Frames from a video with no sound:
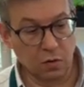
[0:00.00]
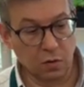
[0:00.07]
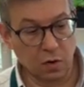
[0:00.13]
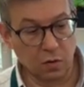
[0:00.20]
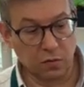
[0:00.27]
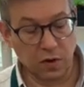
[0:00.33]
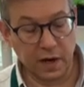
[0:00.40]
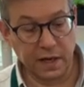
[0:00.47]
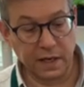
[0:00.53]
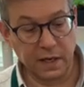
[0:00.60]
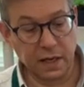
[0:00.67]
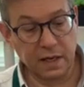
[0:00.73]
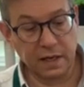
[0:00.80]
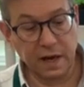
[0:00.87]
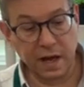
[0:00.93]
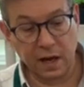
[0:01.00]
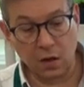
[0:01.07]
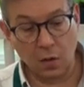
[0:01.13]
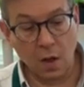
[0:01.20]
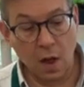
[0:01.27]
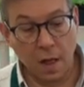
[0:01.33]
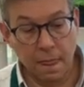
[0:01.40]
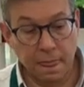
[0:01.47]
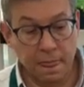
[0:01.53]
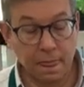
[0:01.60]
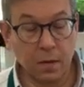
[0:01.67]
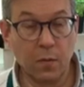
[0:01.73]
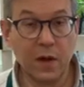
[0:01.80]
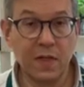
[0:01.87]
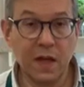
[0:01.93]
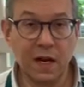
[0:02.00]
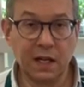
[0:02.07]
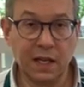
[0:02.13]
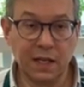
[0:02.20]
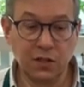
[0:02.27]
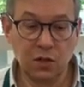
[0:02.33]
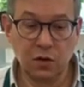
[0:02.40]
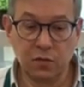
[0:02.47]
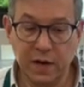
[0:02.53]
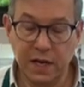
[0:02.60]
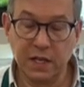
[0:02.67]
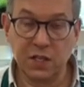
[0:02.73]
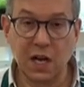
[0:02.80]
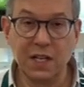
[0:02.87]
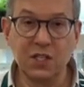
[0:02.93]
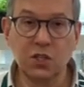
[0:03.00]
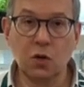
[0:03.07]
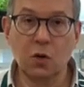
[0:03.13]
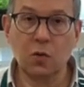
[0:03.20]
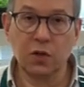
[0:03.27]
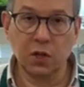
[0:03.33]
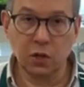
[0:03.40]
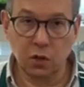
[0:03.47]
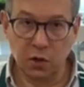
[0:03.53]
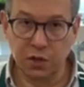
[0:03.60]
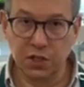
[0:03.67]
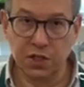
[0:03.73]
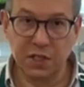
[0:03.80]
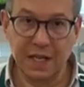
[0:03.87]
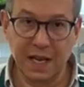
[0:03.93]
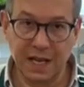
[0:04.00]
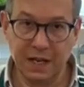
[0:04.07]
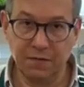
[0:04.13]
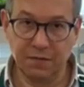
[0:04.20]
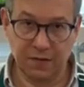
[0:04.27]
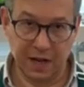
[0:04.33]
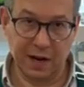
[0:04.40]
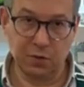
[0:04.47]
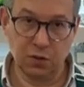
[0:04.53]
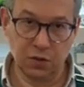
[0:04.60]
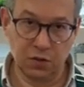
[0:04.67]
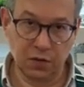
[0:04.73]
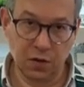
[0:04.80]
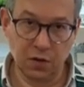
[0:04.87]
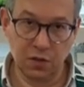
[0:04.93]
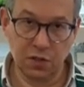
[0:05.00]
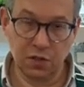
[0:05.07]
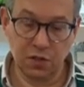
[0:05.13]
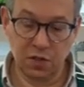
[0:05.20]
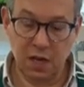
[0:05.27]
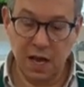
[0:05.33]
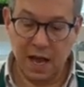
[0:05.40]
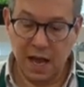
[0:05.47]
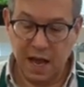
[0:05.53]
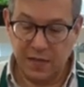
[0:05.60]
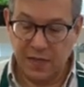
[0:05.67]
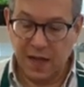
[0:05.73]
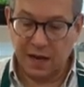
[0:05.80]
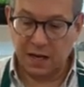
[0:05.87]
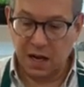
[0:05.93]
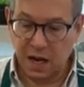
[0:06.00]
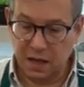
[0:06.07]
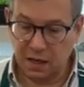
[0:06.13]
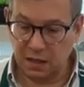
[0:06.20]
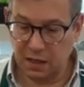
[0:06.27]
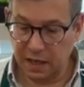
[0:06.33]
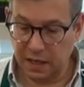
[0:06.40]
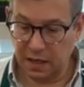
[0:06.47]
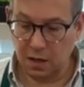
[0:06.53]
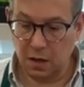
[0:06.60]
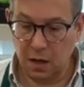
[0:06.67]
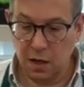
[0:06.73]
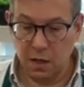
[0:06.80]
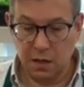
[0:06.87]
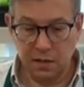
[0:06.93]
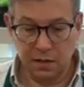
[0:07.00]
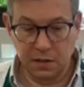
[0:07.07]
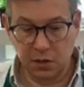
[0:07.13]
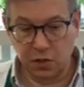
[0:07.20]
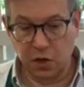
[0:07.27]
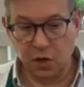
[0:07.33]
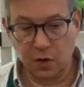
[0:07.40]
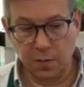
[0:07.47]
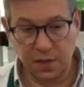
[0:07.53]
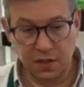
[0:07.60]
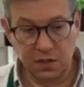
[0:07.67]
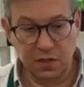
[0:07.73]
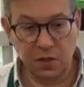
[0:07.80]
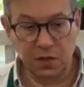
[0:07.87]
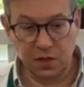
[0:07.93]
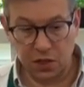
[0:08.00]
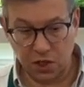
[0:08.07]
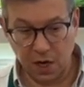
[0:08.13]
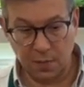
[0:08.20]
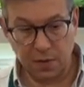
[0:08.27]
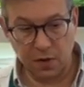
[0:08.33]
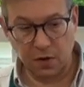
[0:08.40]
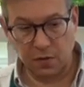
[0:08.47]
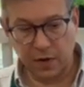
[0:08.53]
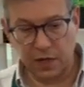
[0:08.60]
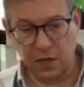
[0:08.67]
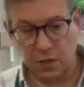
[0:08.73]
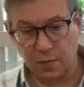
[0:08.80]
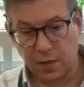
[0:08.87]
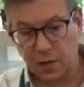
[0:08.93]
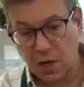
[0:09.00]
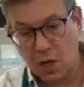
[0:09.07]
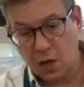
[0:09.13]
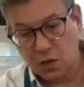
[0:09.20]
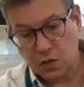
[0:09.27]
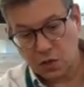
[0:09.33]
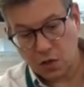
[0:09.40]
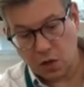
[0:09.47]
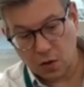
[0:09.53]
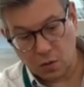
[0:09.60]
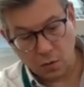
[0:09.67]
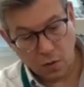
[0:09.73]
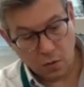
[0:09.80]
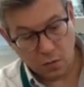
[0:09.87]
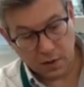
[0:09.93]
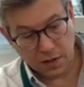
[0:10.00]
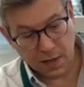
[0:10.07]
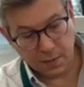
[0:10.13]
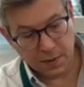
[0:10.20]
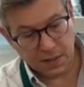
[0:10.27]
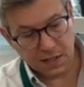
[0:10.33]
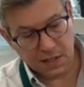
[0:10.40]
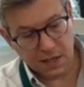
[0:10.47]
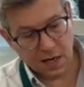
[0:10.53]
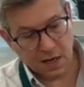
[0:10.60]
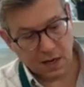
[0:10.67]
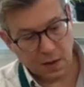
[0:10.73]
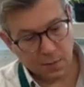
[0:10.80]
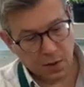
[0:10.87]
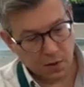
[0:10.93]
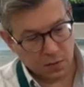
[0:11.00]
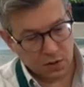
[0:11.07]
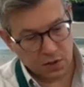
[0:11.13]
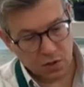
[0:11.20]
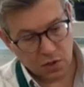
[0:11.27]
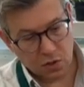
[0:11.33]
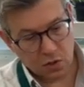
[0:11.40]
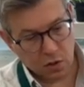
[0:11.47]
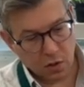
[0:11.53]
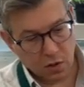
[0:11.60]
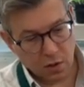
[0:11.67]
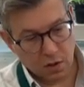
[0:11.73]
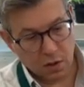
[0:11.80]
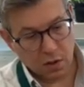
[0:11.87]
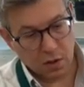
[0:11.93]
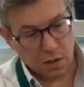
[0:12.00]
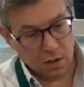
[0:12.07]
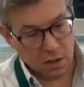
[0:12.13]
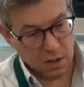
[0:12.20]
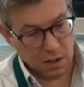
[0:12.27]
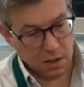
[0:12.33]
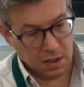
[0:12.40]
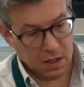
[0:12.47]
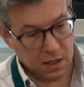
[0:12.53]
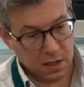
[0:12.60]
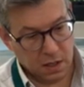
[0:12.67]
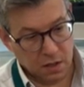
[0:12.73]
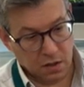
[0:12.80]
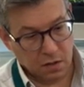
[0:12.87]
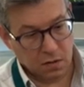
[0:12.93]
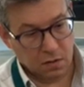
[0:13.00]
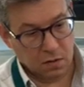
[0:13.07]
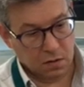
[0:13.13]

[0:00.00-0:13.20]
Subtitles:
right. Now, the way that I like to arrange, I start with the largest head flowers first, and that kind of like determines the shape of the arrangement. So with that being said, I'm going to start here.